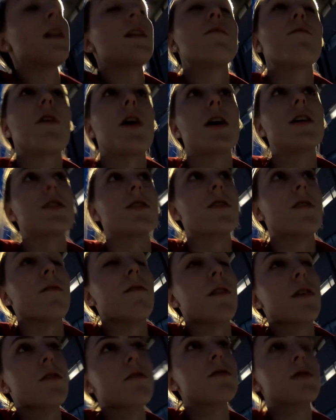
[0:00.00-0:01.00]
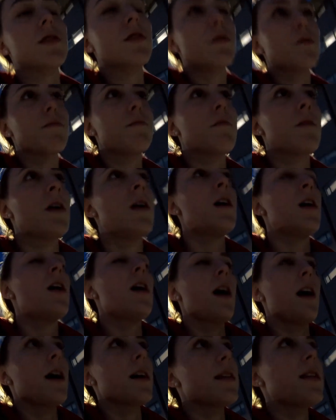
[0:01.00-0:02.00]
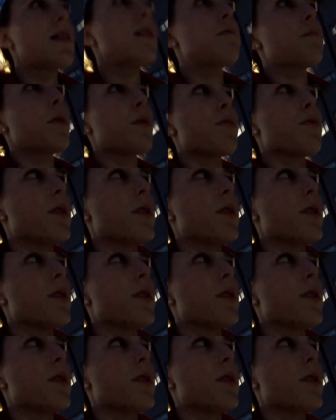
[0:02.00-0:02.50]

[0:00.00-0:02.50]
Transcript: And the way I took the photos, it'll, I think, be